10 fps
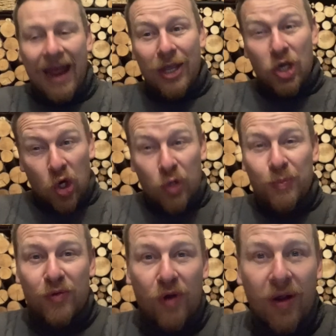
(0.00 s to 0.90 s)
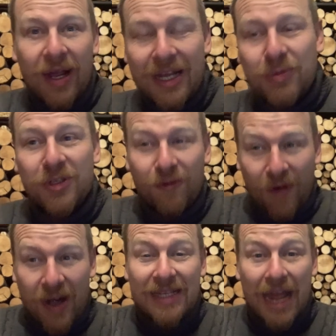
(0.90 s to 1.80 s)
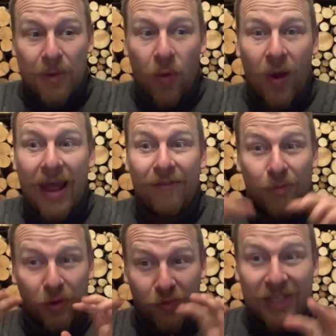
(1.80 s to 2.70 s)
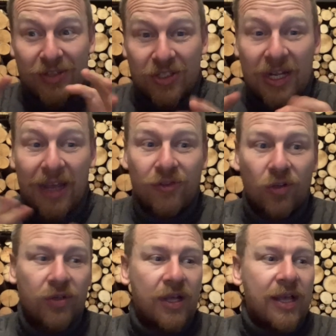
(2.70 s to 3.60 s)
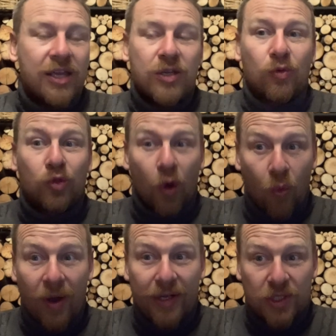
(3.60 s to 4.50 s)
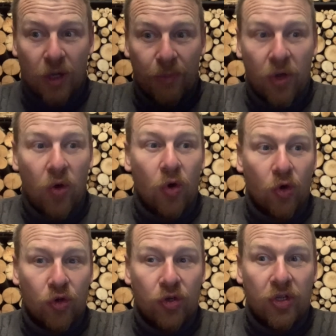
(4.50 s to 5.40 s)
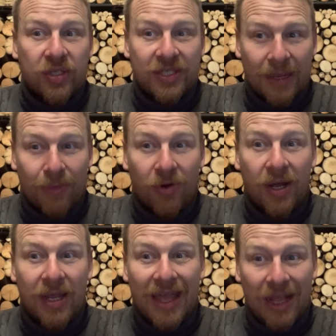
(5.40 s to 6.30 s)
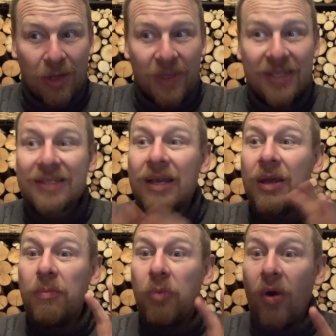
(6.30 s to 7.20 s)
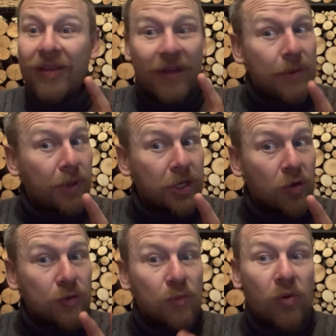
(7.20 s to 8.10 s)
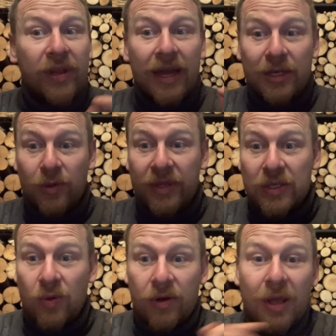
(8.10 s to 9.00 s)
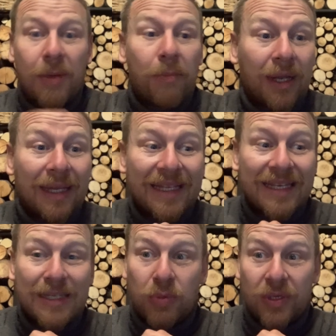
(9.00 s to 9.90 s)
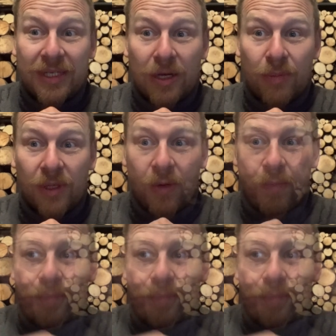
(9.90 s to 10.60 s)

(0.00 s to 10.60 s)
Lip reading: could be wrong, guys, but as far as I'm aware from the research I've done, you don't wear a top knot under samurai helmets. But if anybody knows more than I do on this one, please put it down below.